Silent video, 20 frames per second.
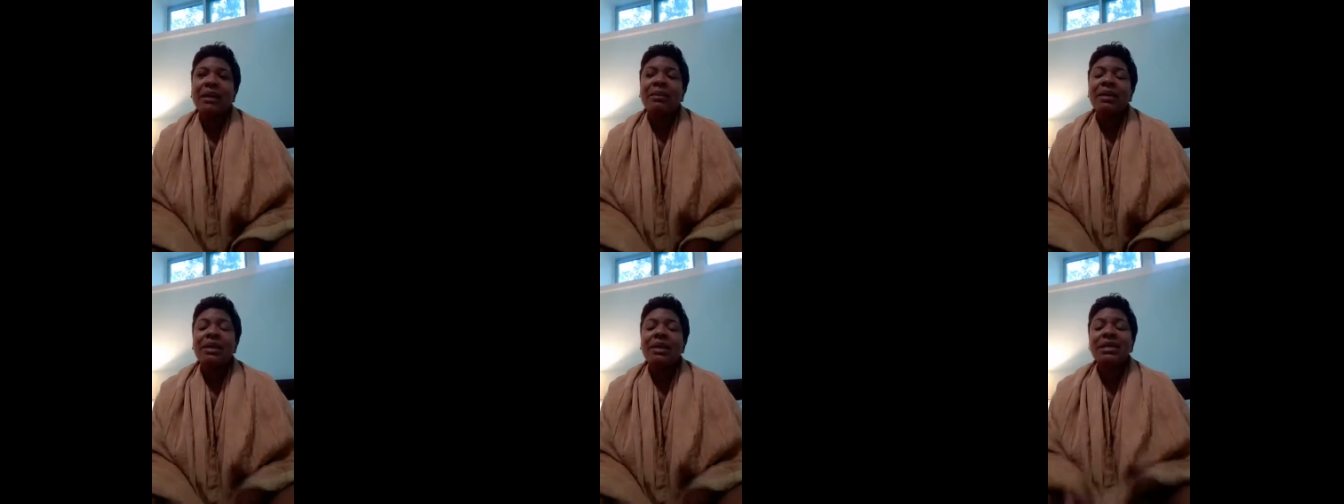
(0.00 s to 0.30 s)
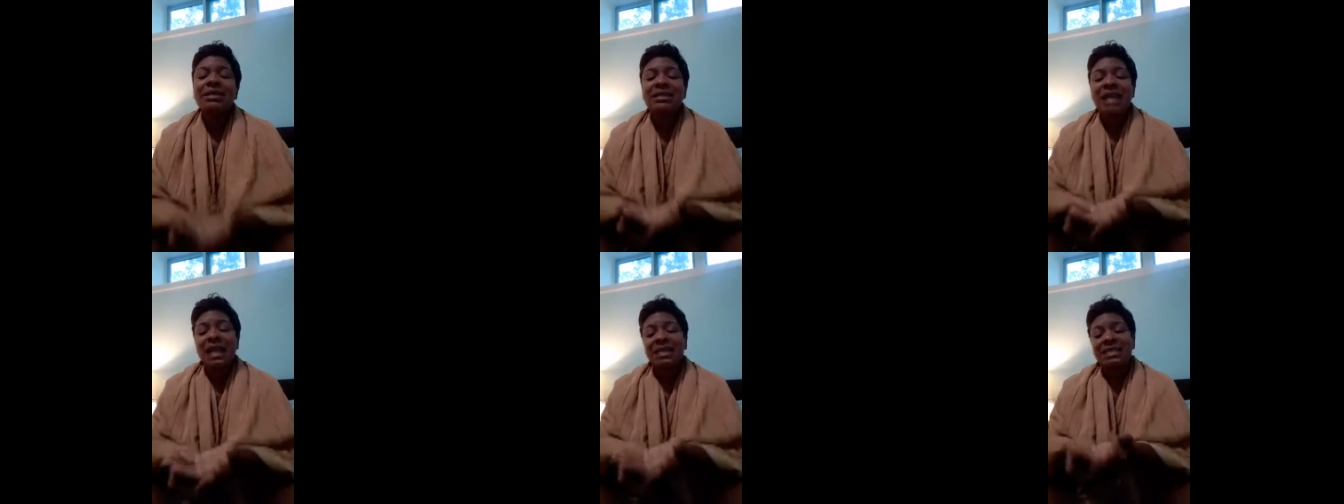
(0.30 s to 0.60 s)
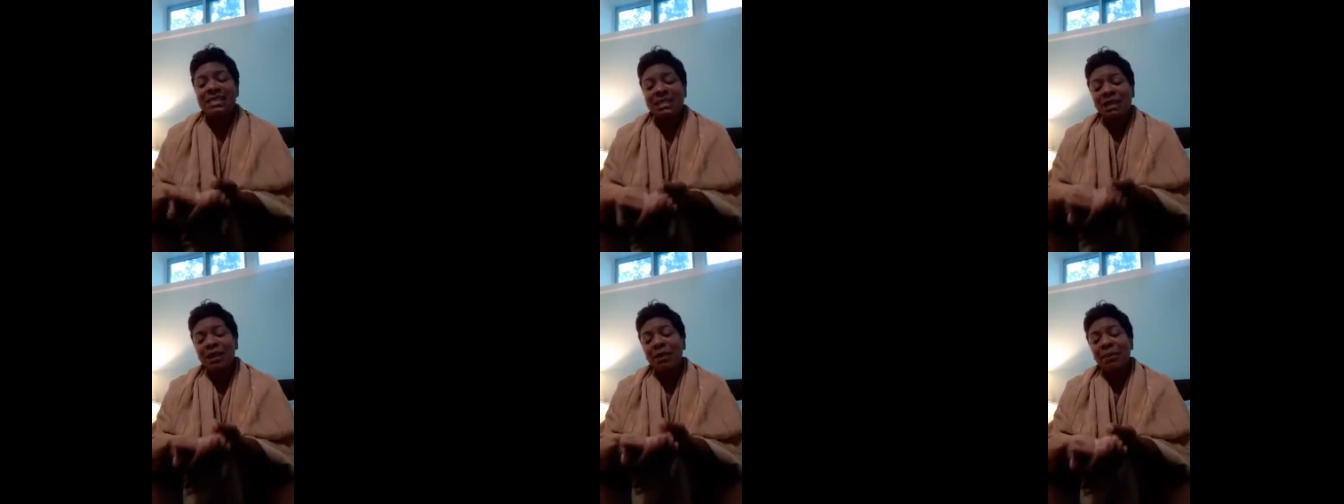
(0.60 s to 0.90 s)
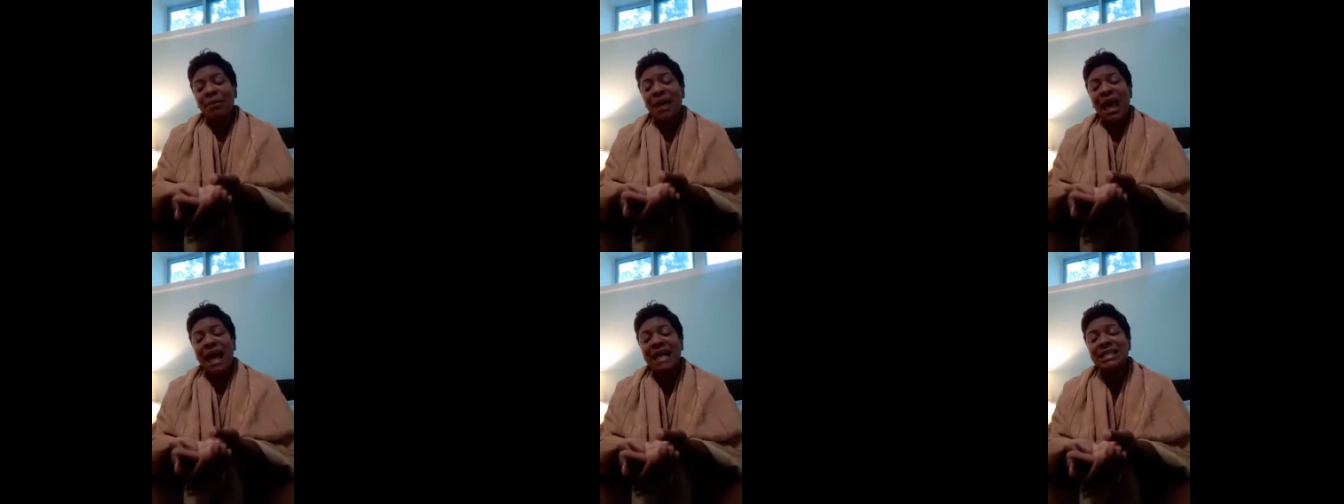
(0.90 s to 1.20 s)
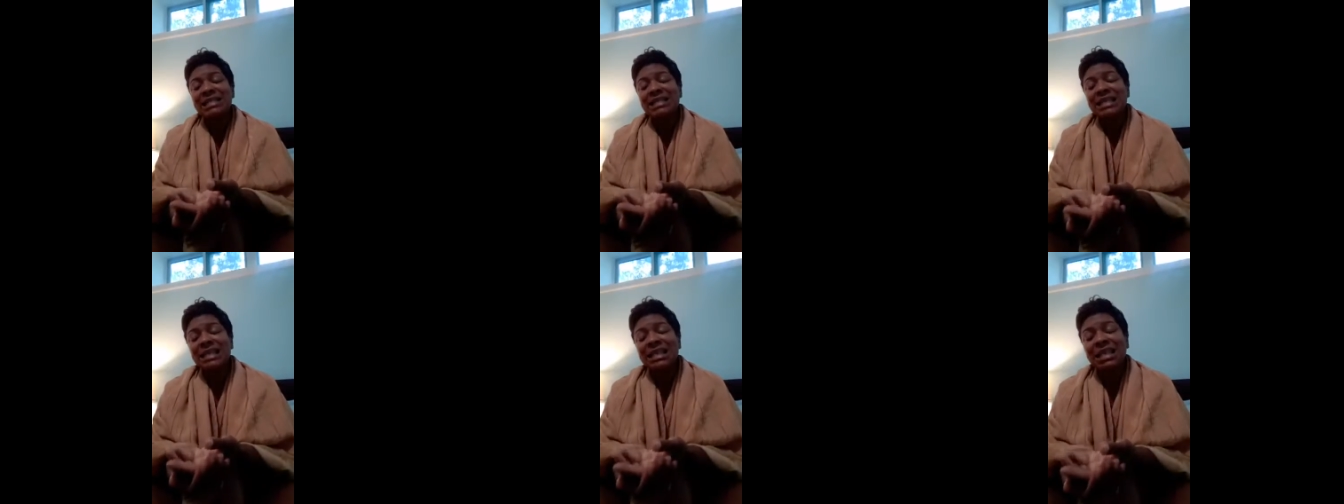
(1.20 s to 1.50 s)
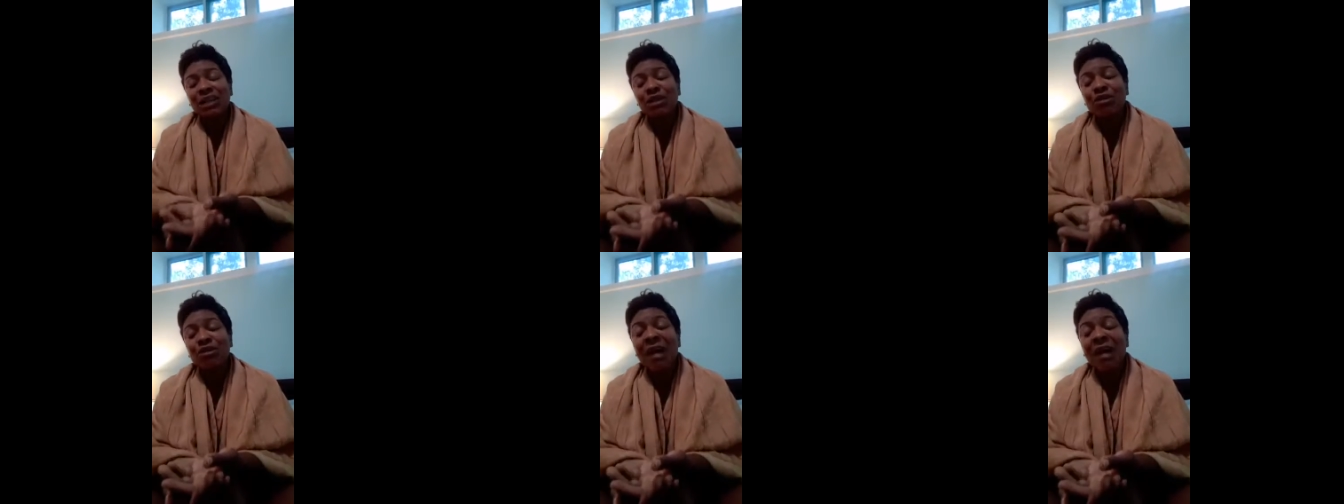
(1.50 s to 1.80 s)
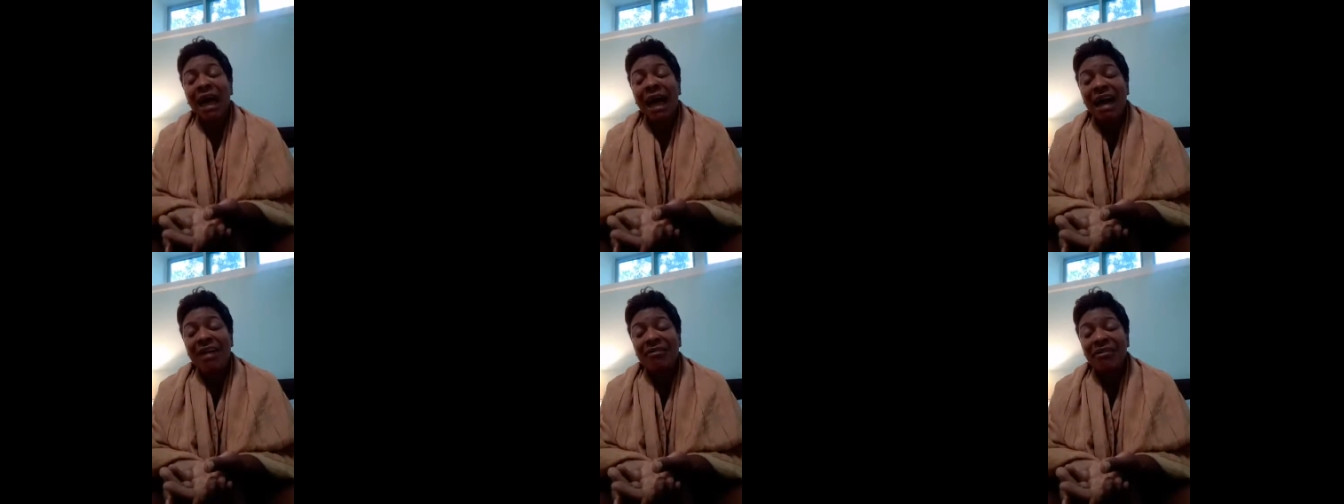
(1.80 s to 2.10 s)
because that's the capacity that you
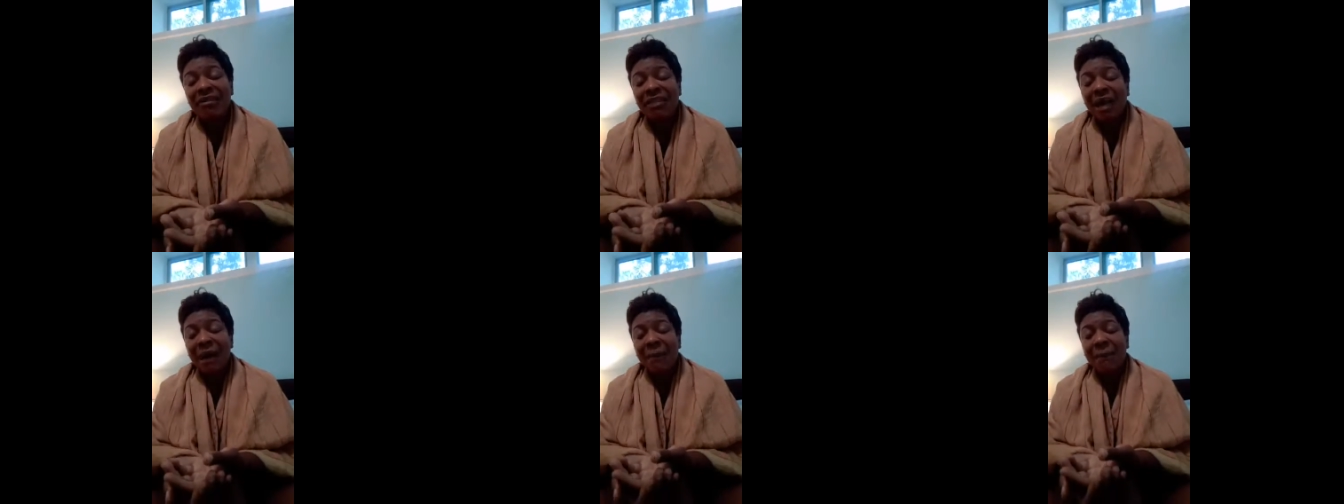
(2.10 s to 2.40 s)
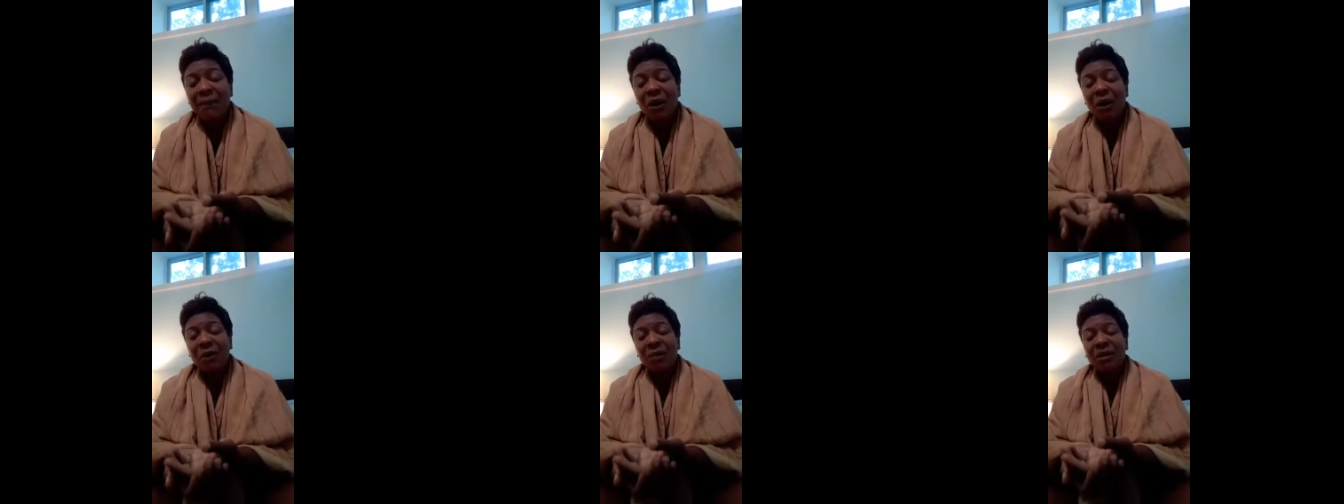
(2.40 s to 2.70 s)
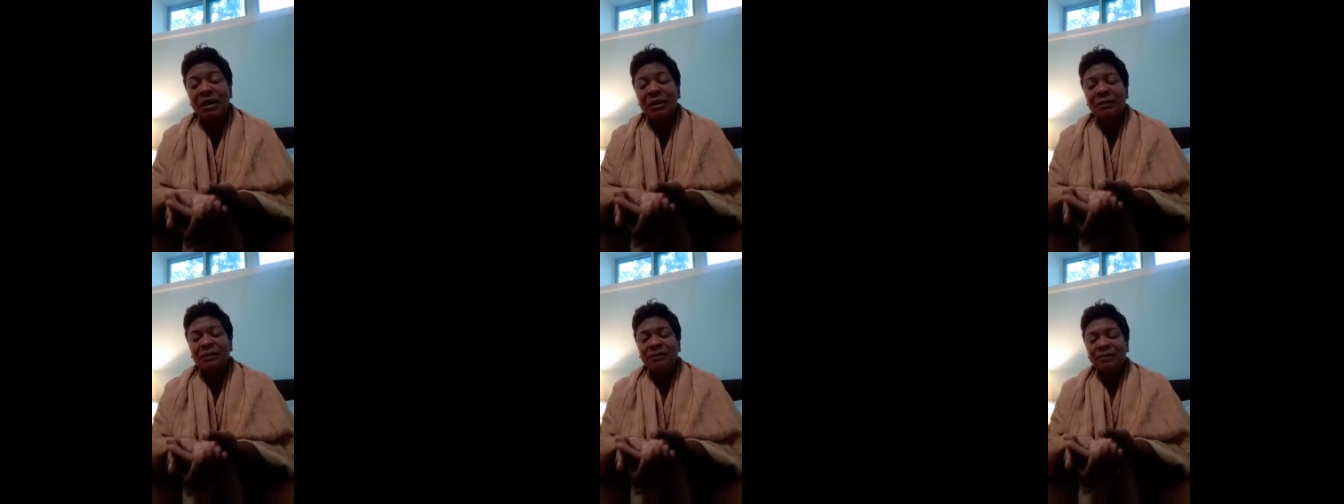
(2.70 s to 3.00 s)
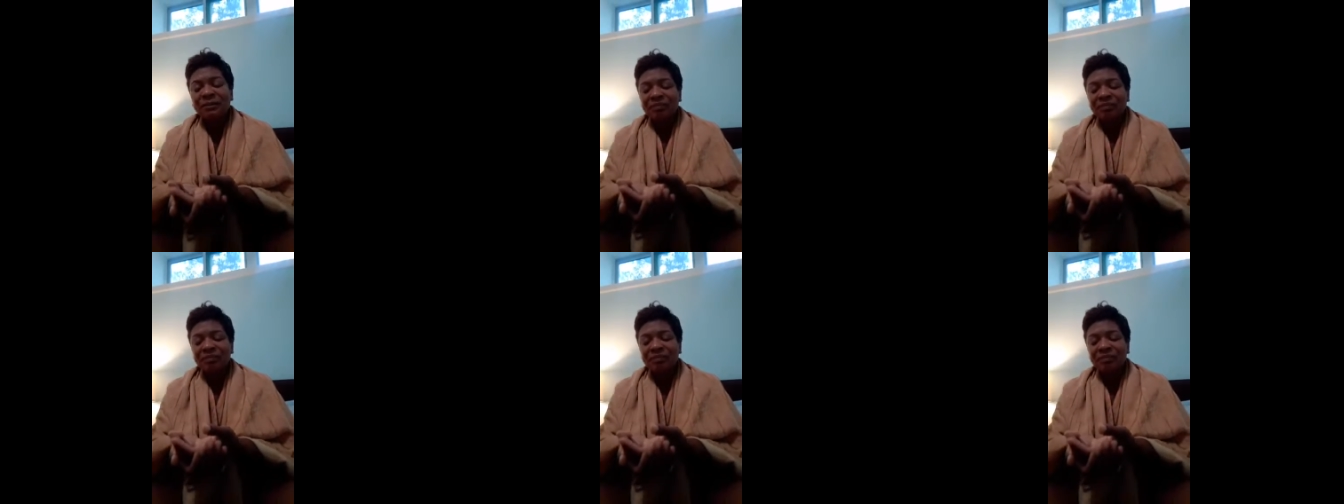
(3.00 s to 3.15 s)
have in that moment.